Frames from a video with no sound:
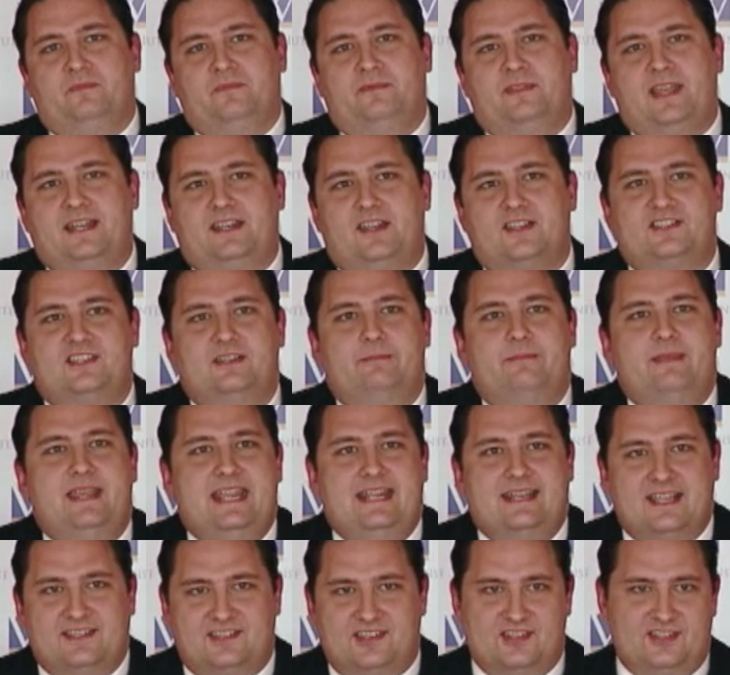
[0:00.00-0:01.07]
that doesn't
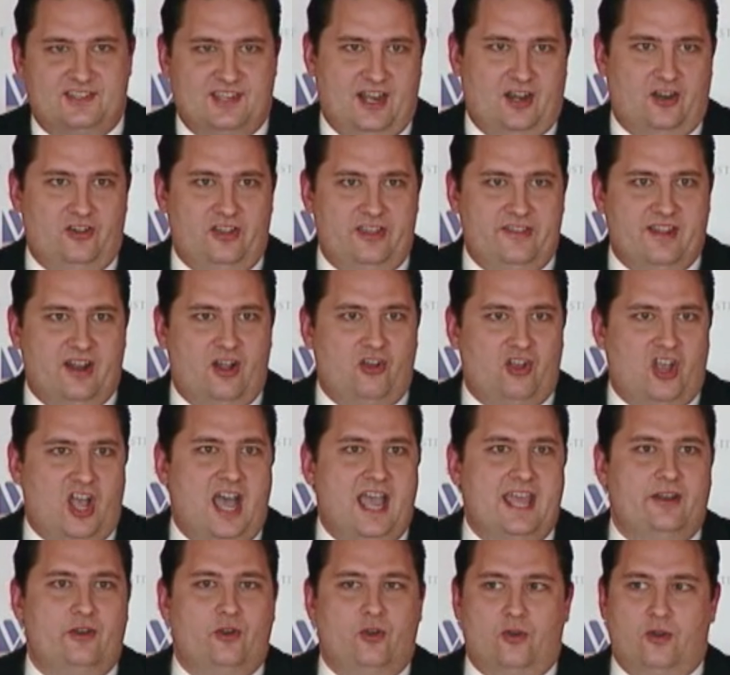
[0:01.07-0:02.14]
mean necessarily that
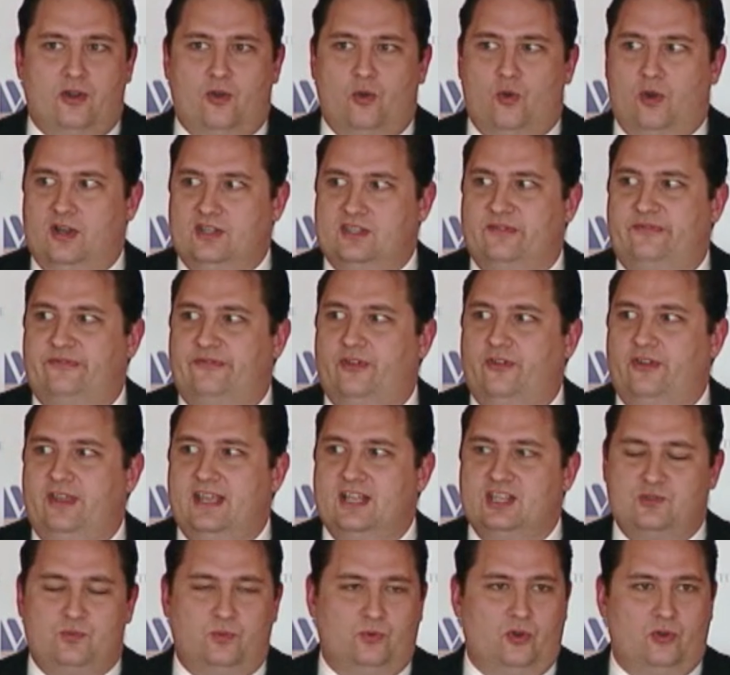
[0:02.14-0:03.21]
al-Qaeda or its
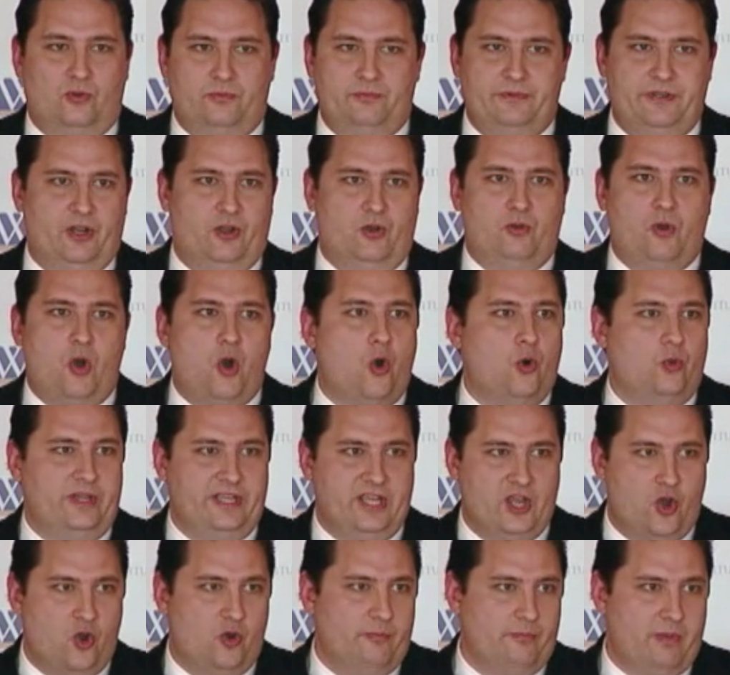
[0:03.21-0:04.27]
affiliates were, you know, wholly
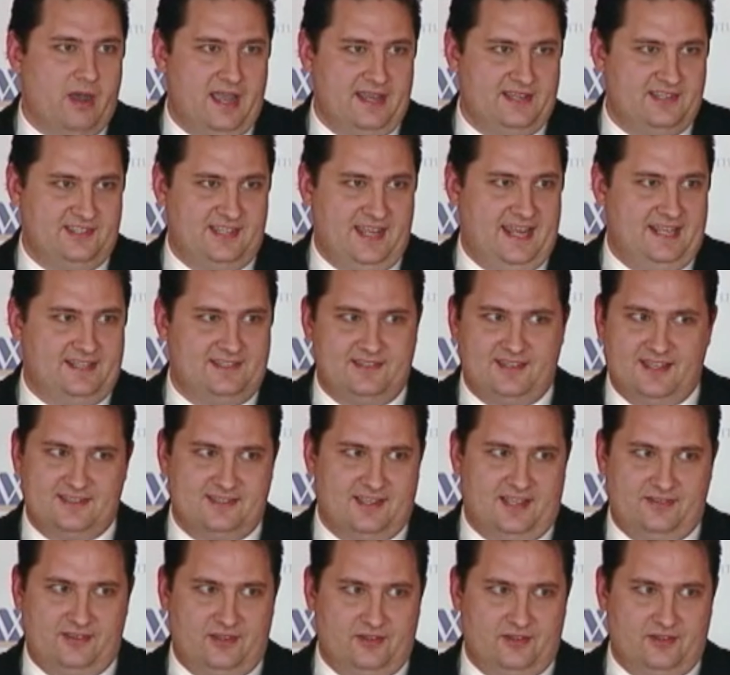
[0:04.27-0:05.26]
owned by states. That's not